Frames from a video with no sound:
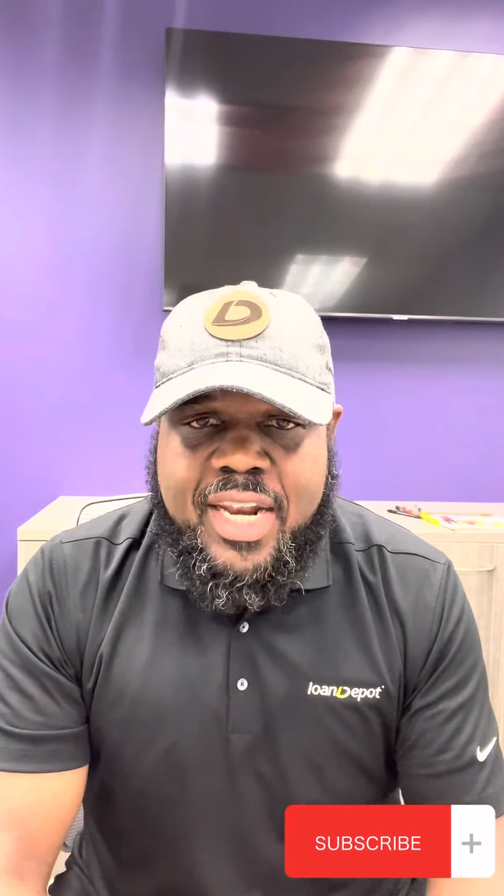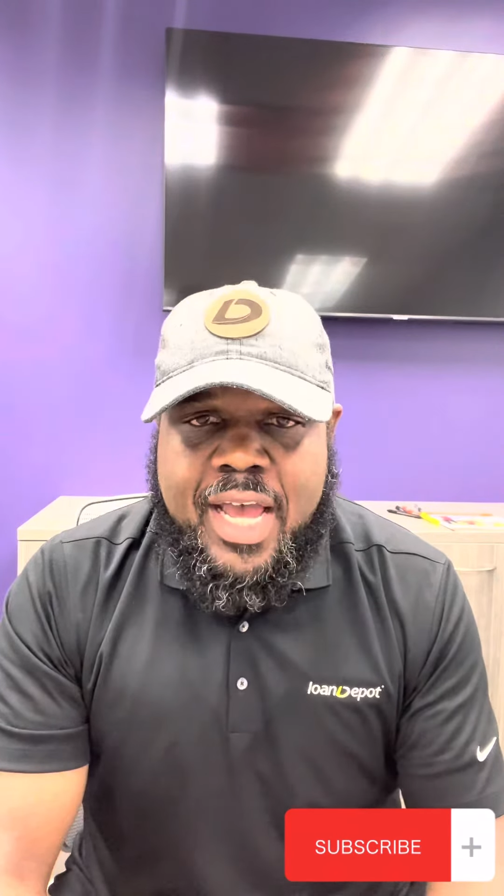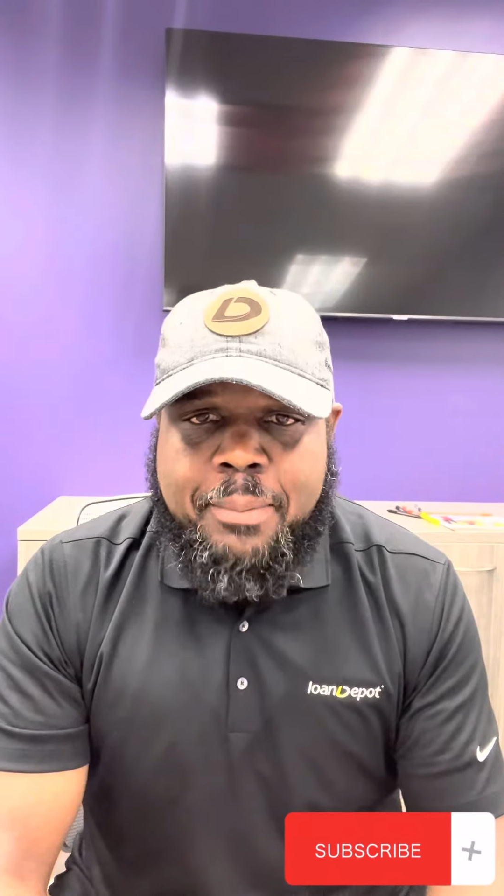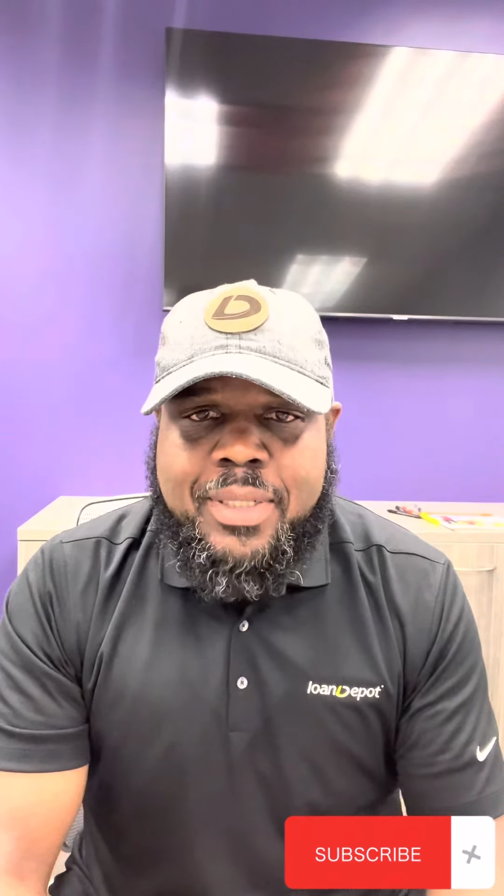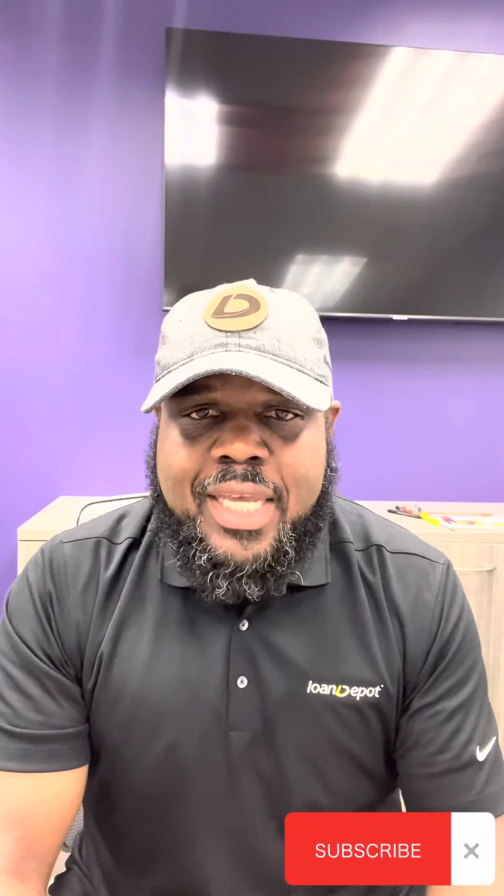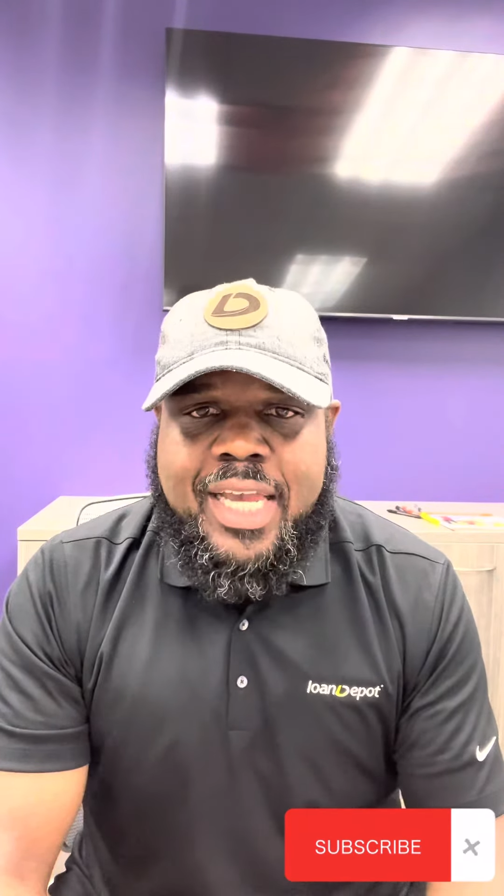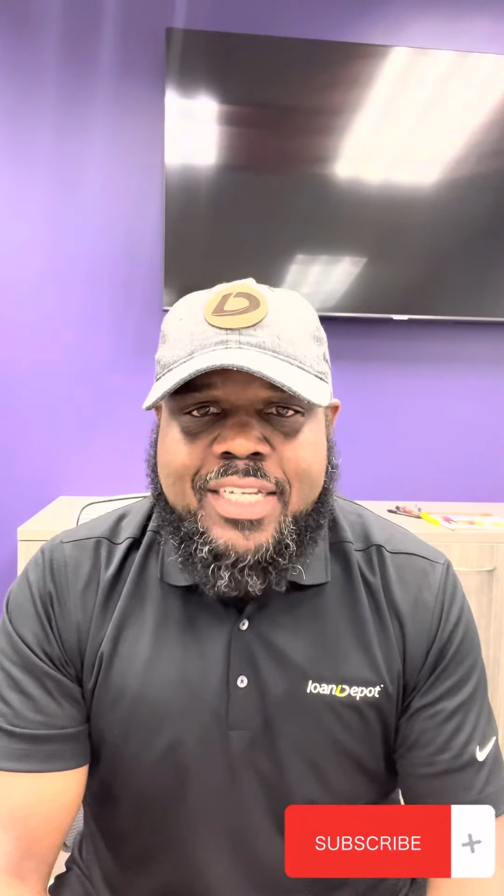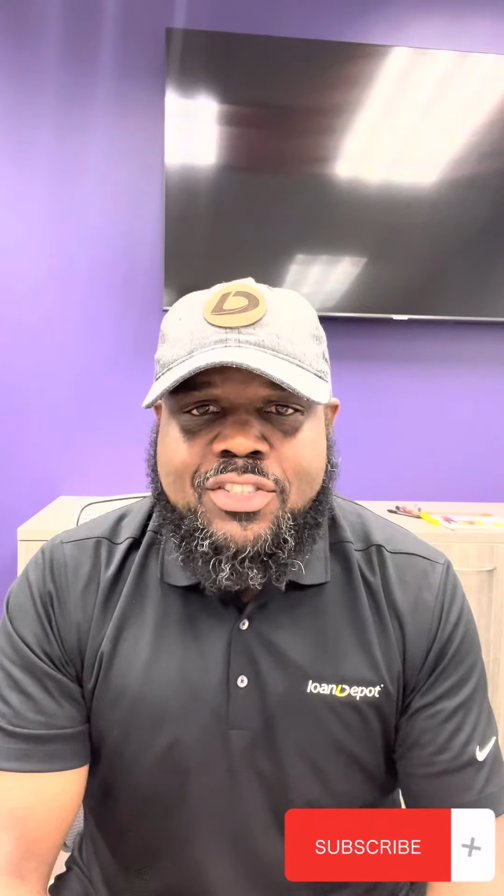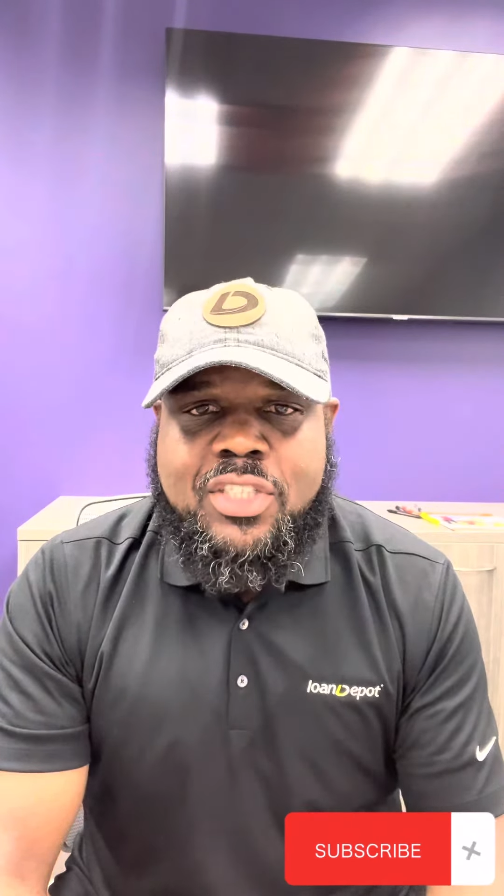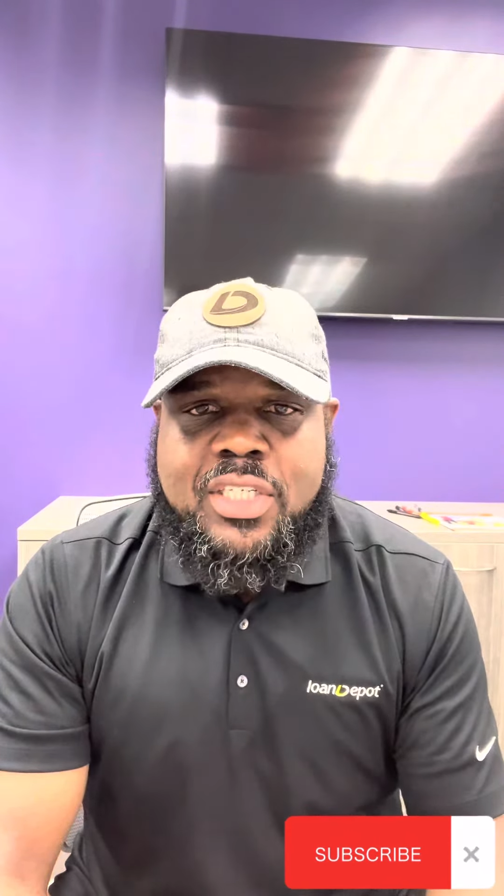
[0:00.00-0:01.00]
an
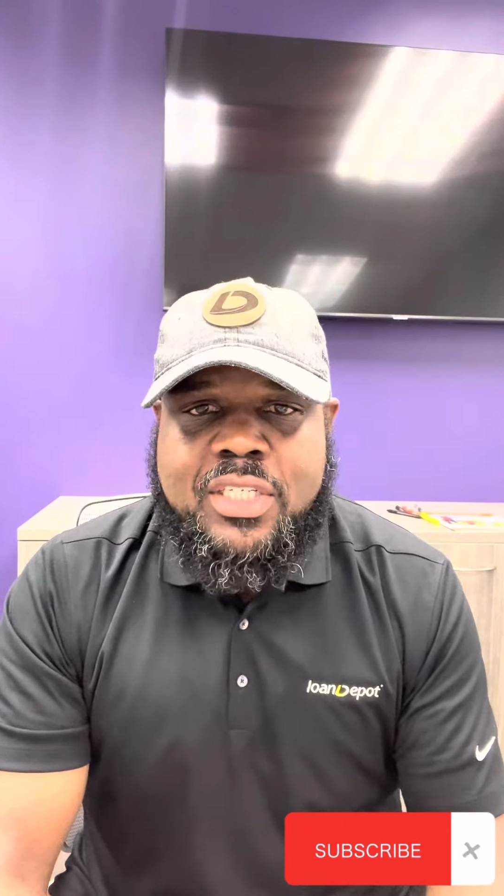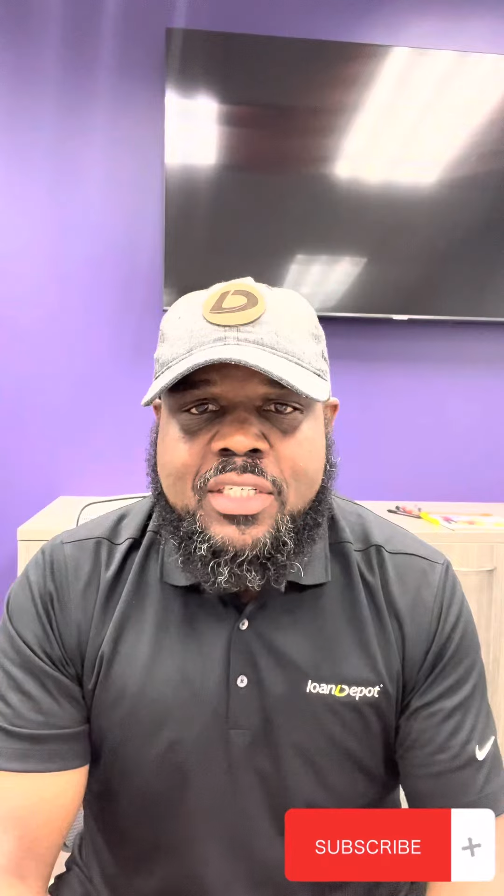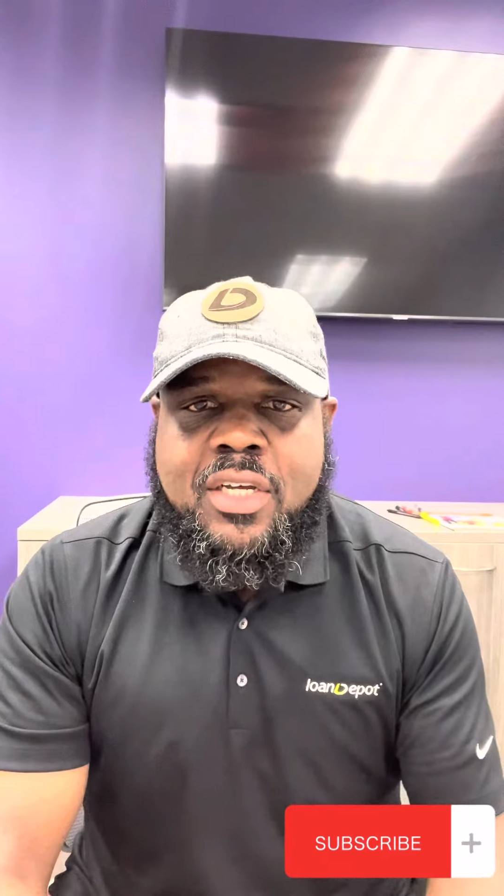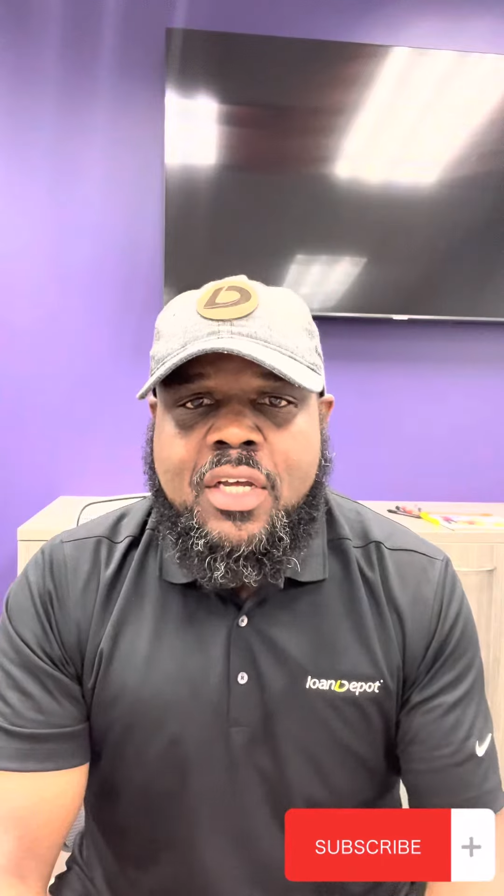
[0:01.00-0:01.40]
application.